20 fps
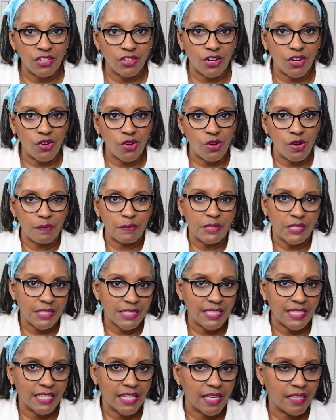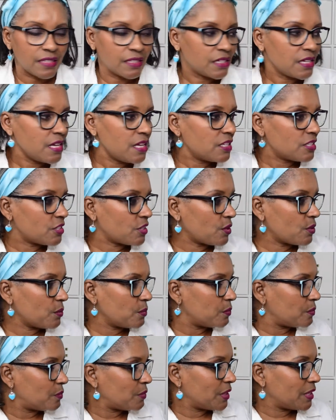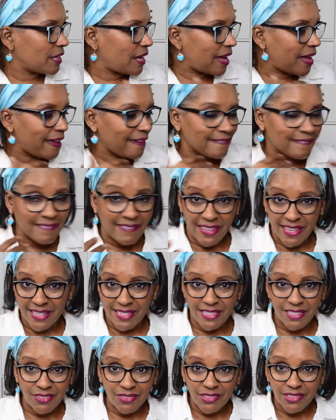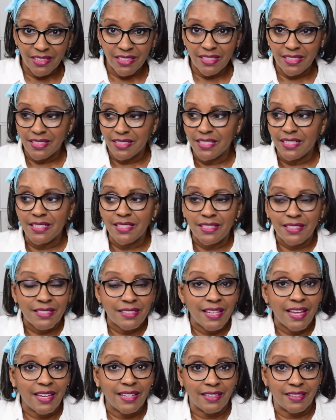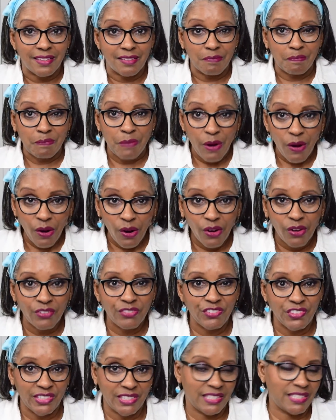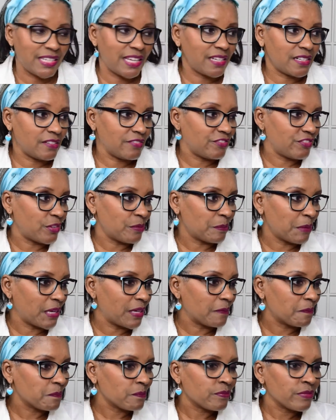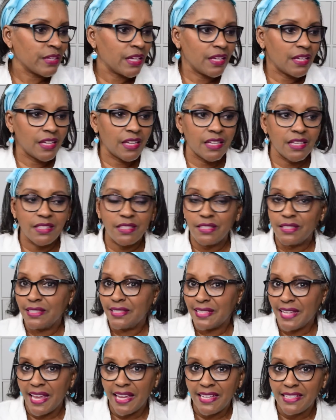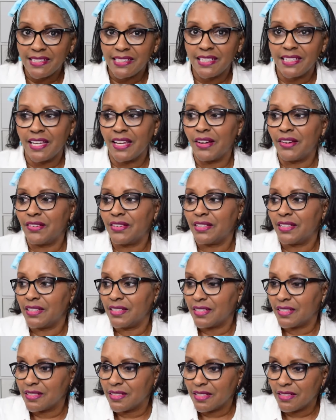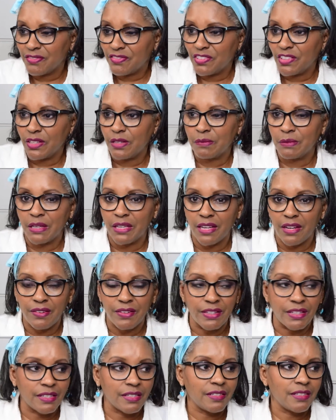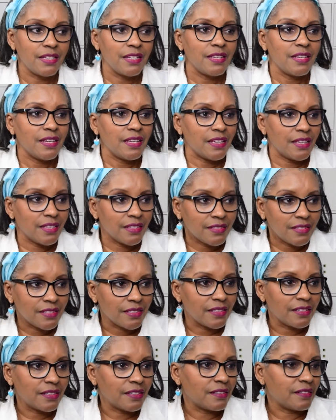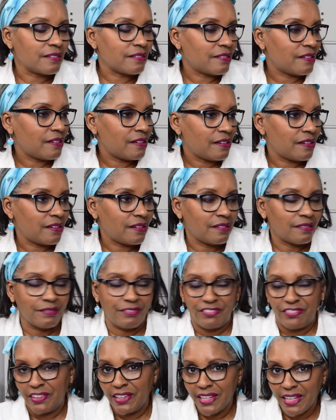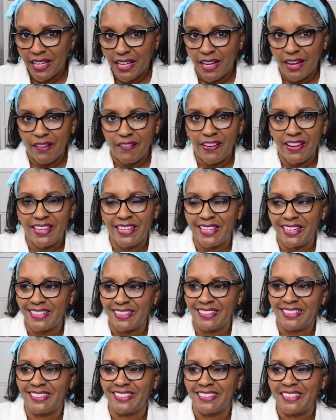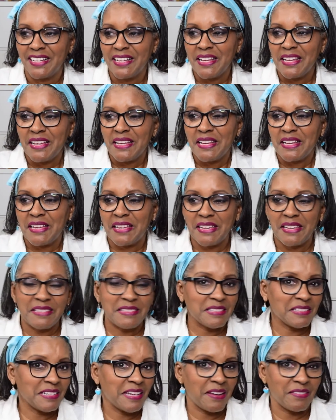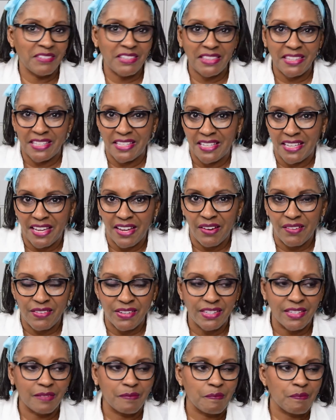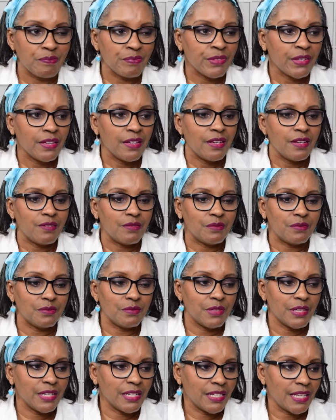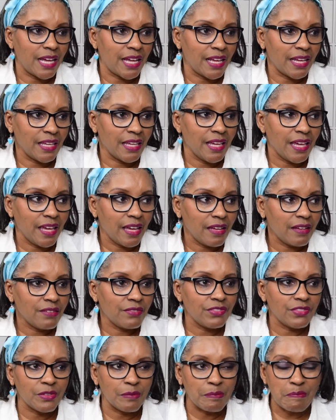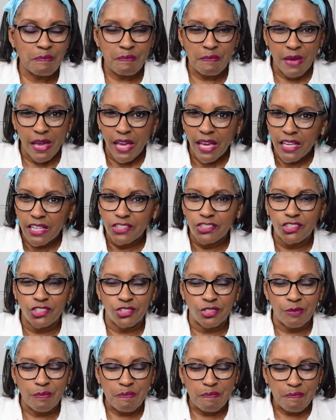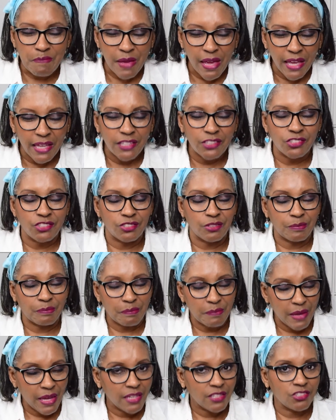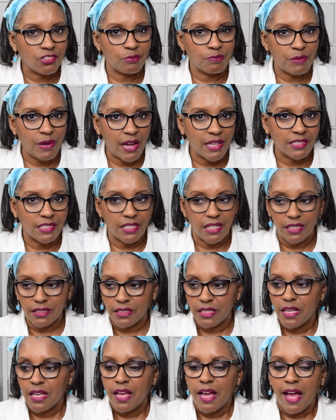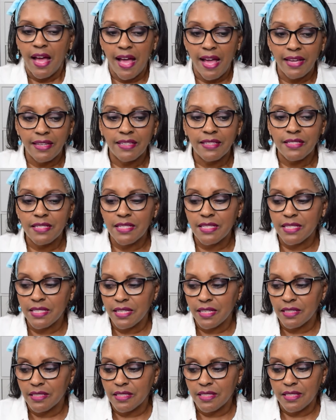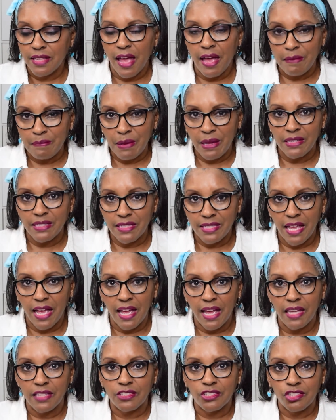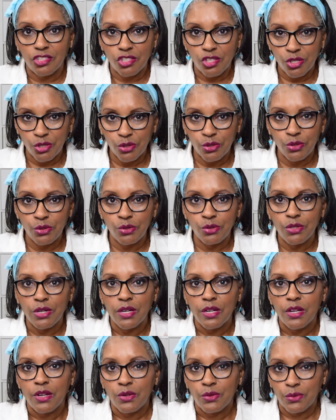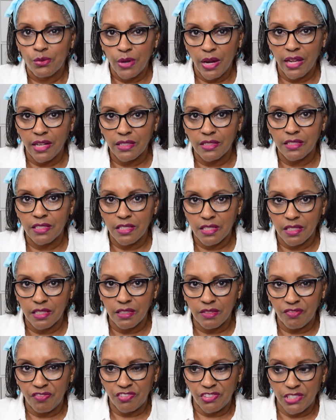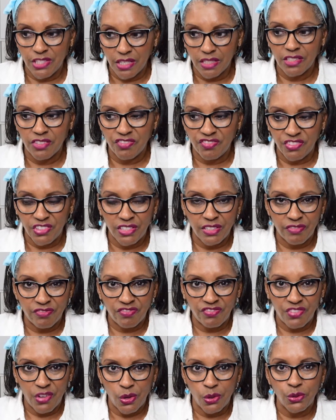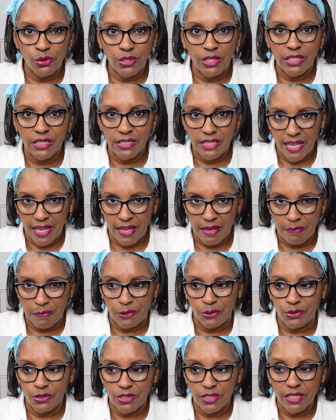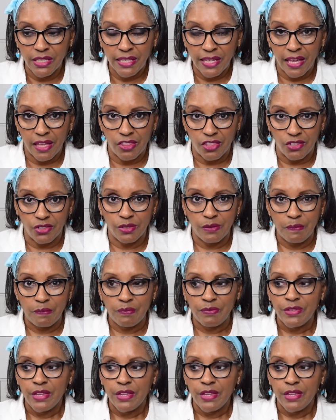their garments together. So when I finish with this, this is like the perfect setup for me. It's a staging area. It's a filming area. It's a, a fitting area. it's an everything area. When I have major, major, major projects, I can sit side by side two regular six, six foot folding tables together,